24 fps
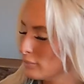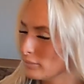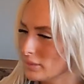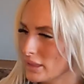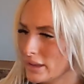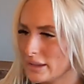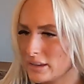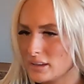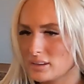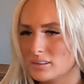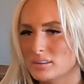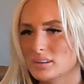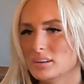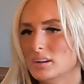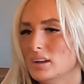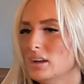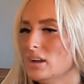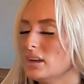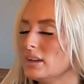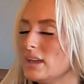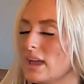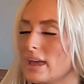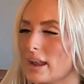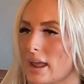like,
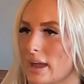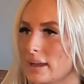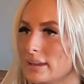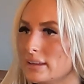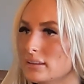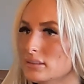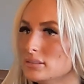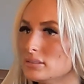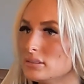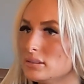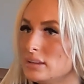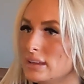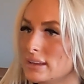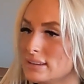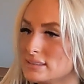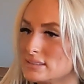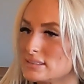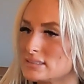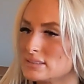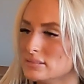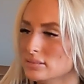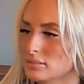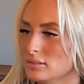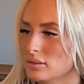and I get,
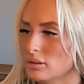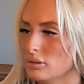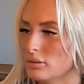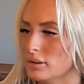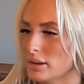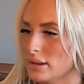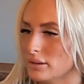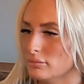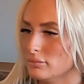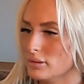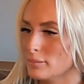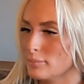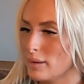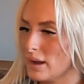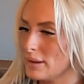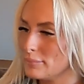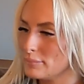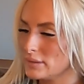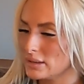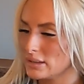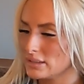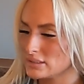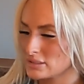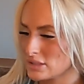okay, remind me
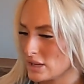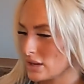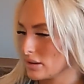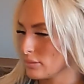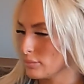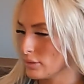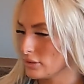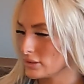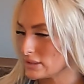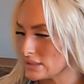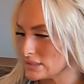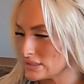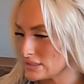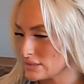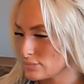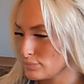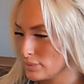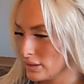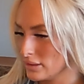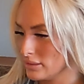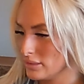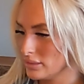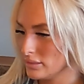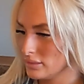to talk about this,
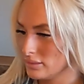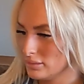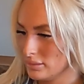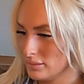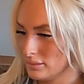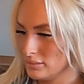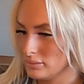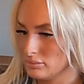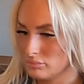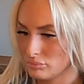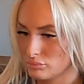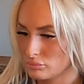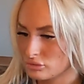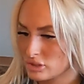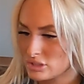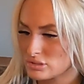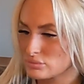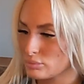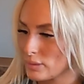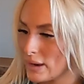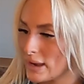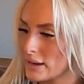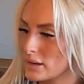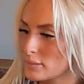but just
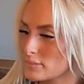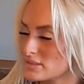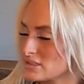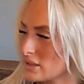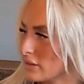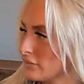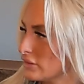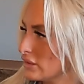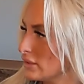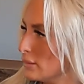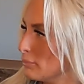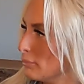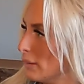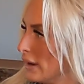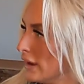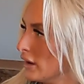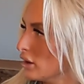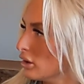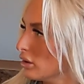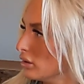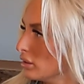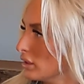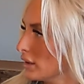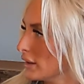random stuff in the
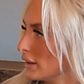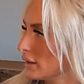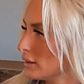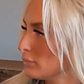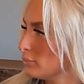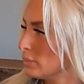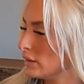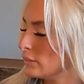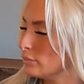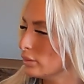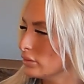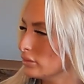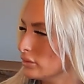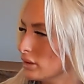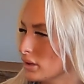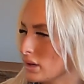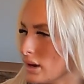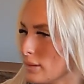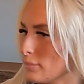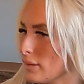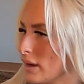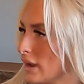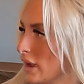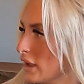mail. Like, people look at
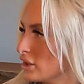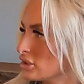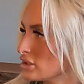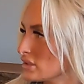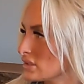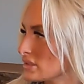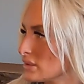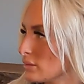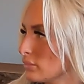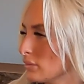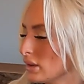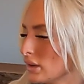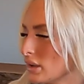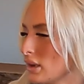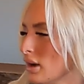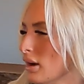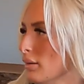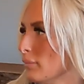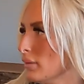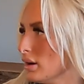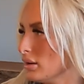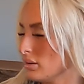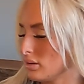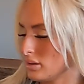my address, I'm like, come
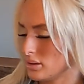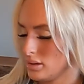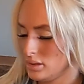on.